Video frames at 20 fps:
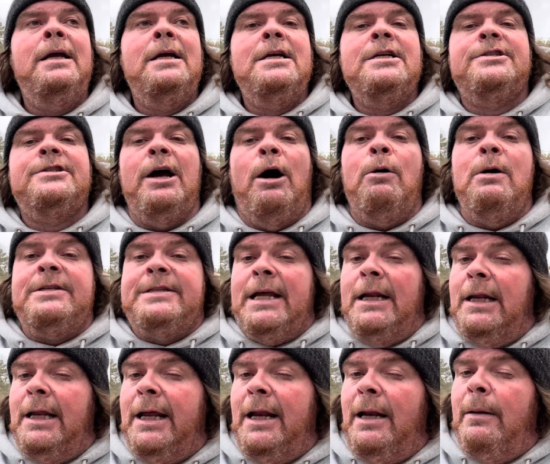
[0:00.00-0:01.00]
So it's a
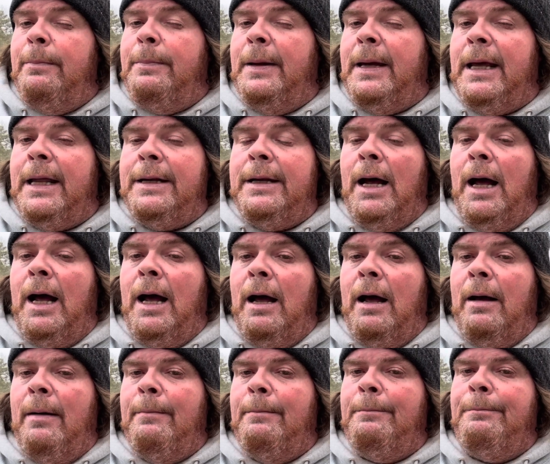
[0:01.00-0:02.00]
little bit
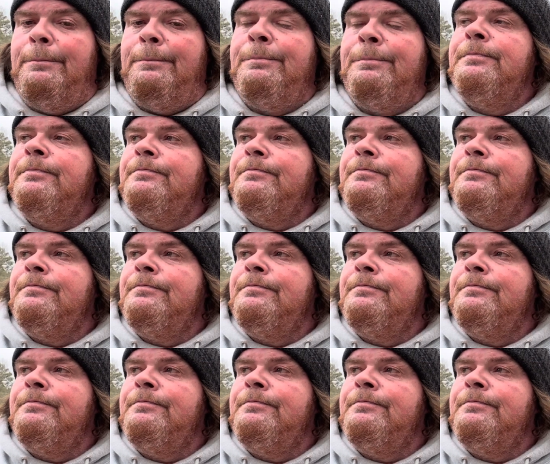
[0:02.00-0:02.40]
kind